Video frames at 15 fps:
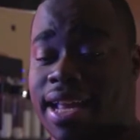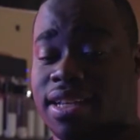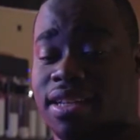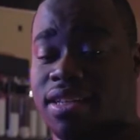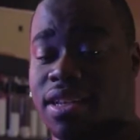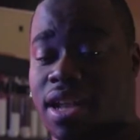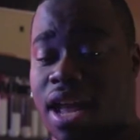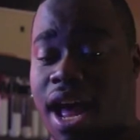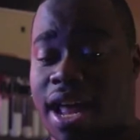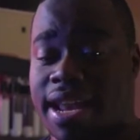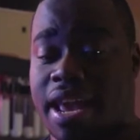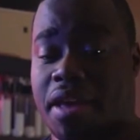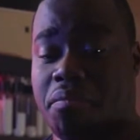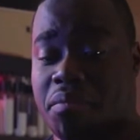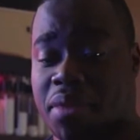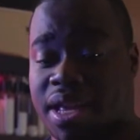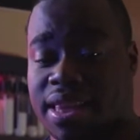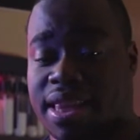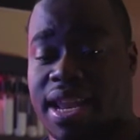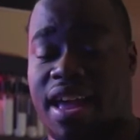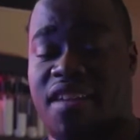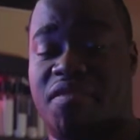not admit
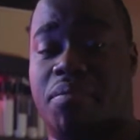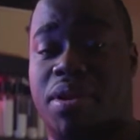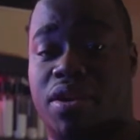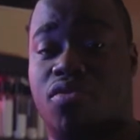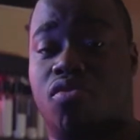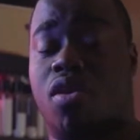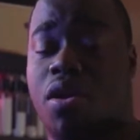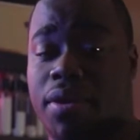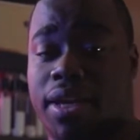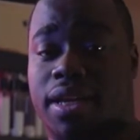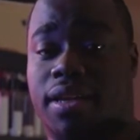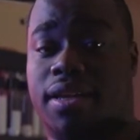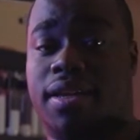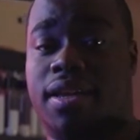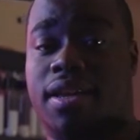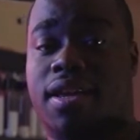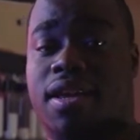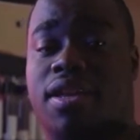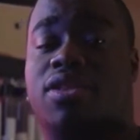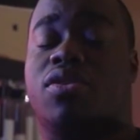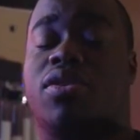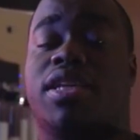that I've been growing.
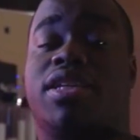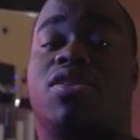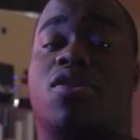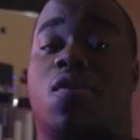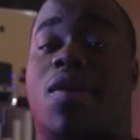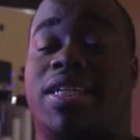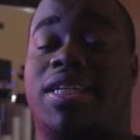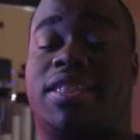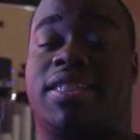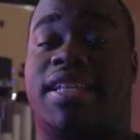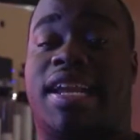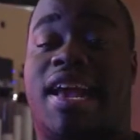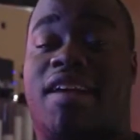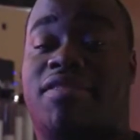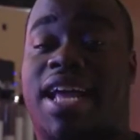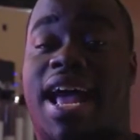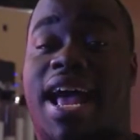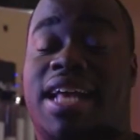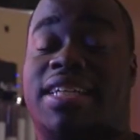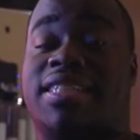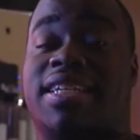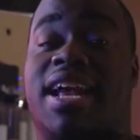So these are questions that I have to
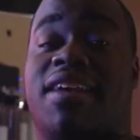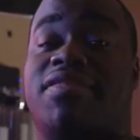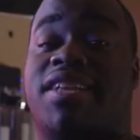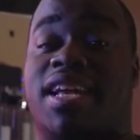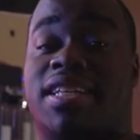ask, and I have to ask